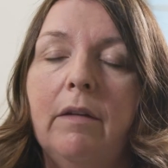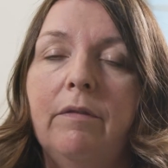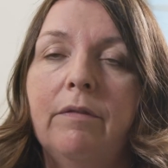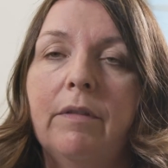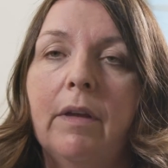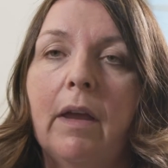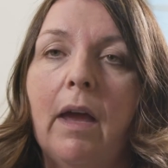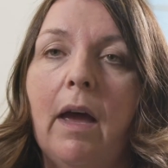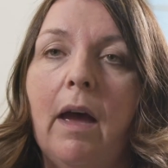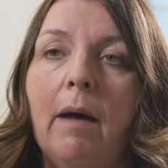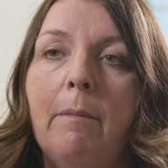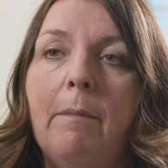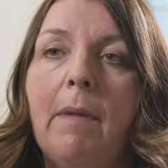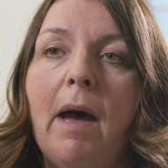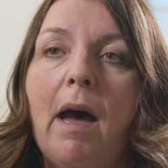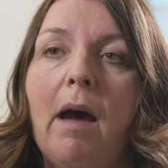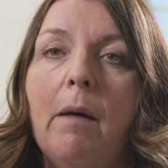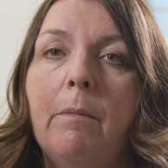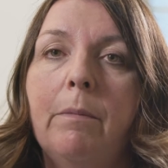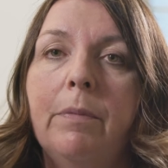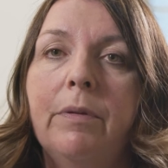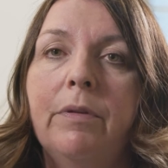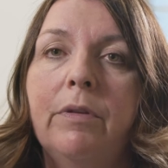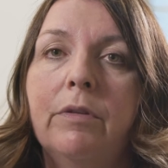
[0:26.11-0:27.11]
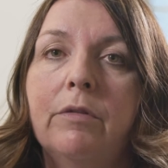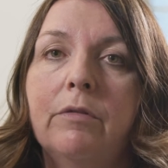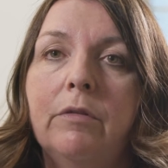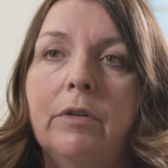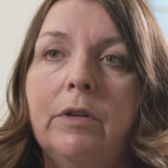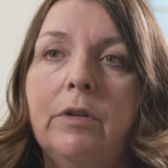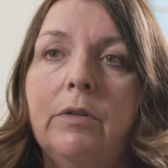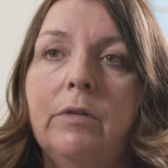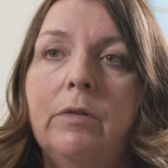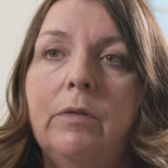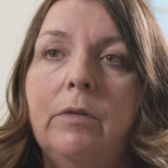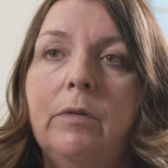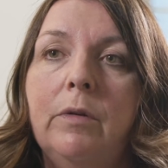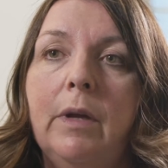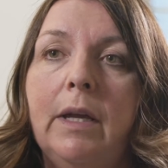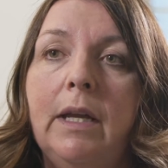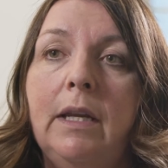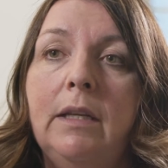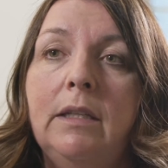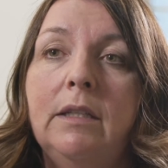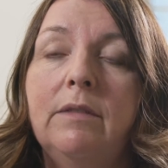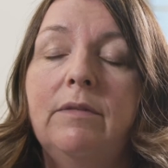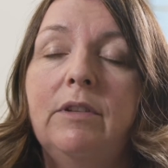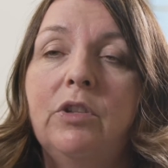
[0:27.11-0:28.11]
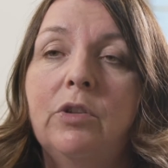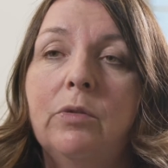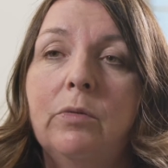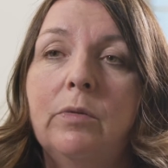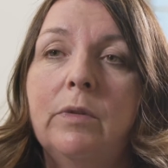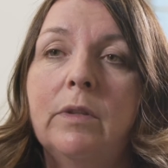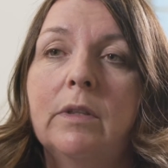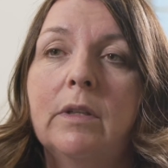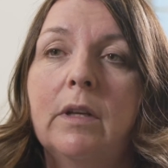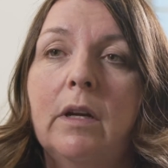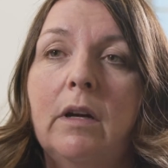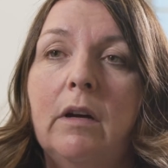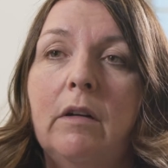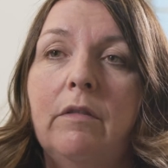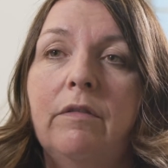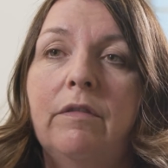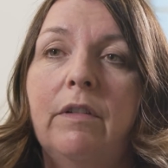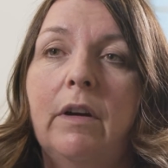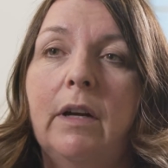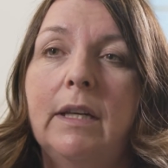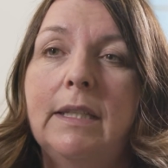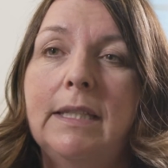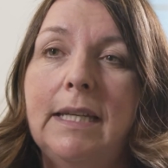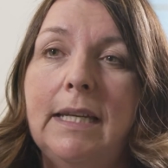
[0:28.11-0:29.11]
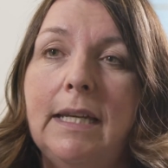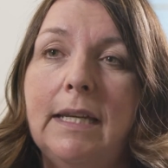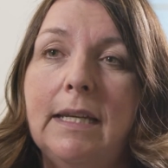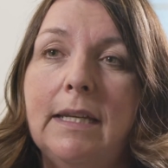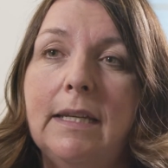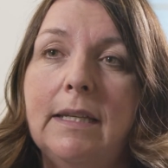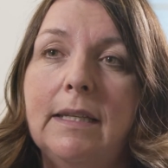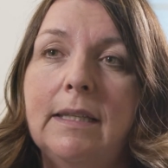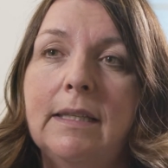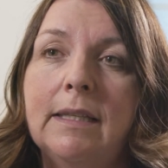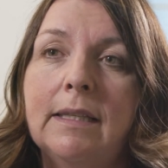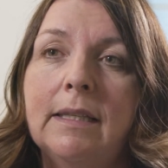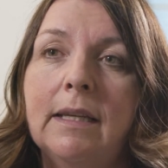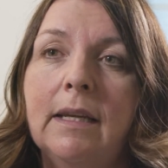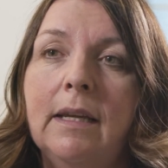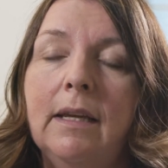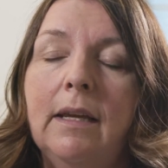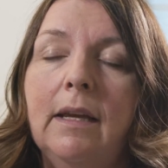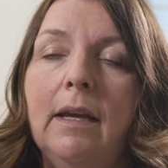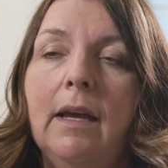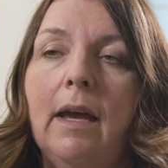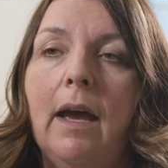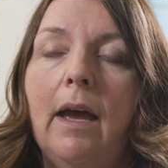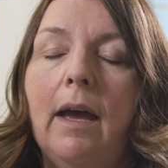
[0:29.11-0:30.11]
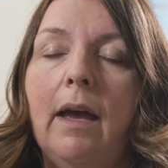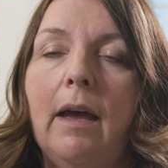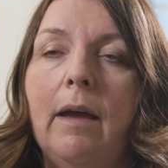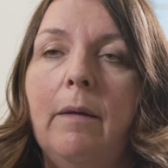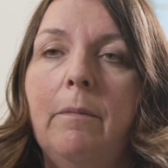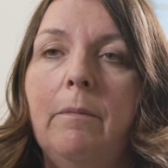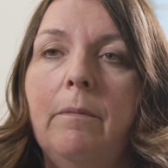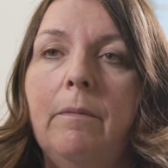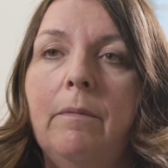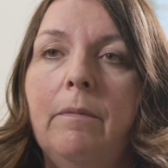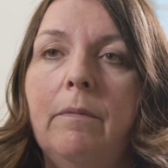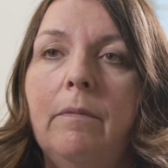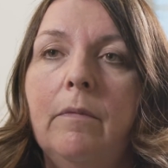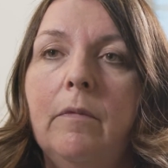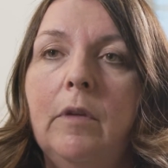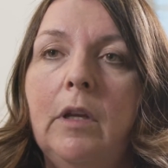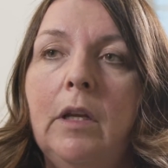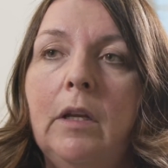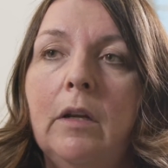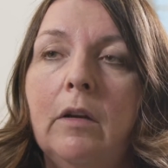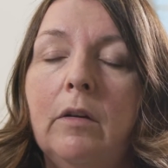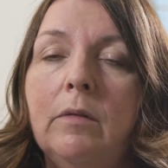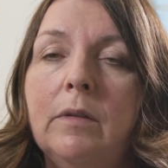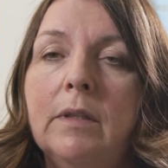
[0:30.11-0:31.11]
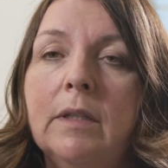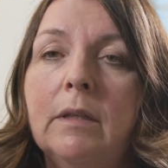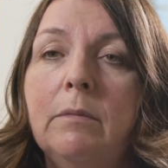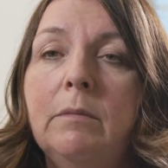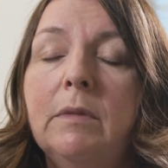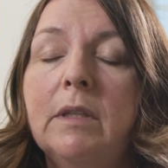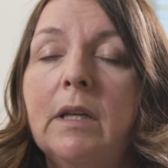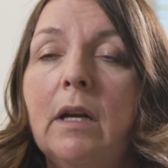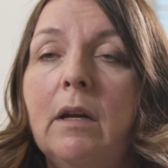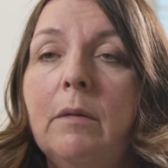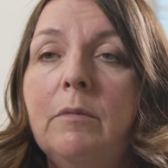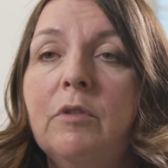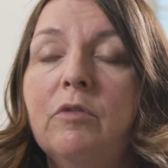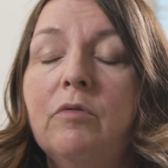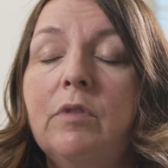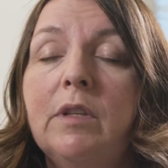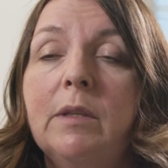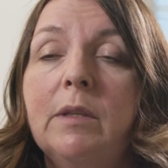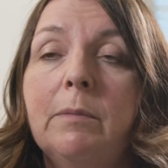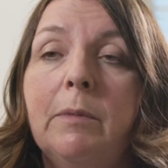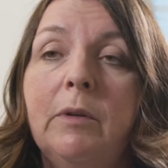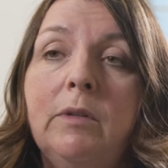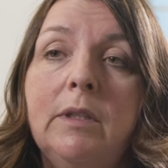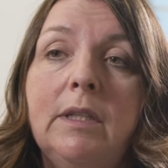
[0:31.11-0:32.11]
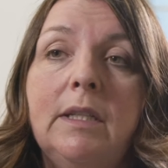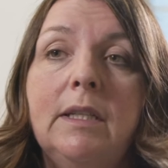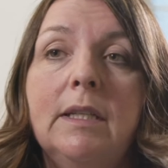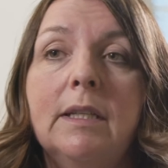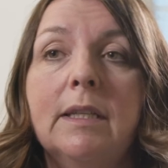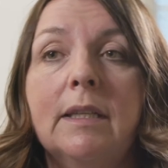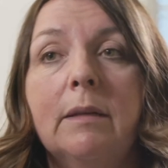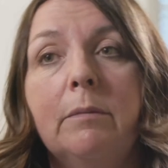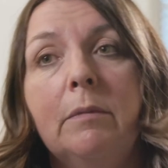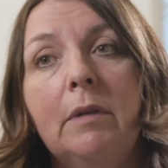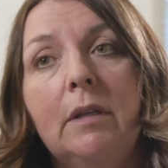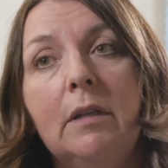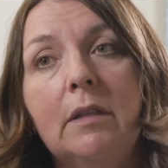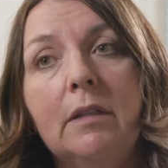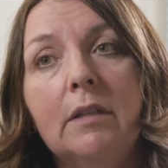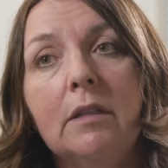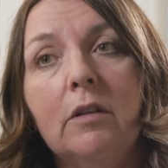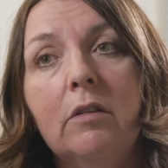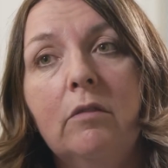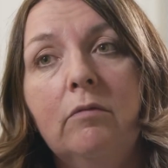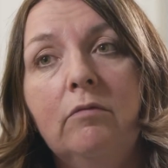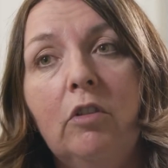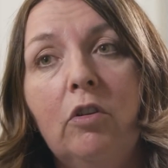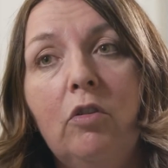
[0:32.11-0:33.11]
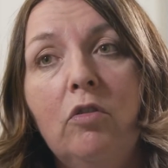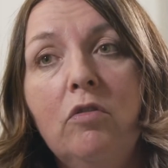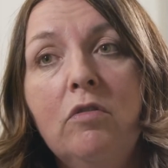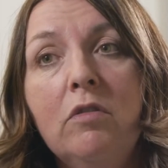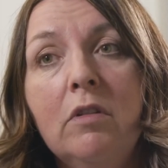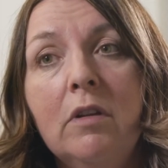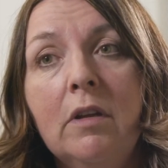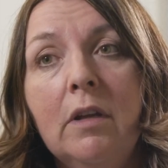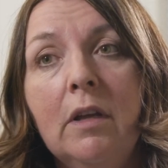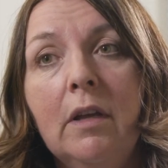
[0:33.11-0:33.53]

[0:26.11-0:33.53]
have come up through individual staff ideas, um, you know, sometimes responding to something that's gone wrong.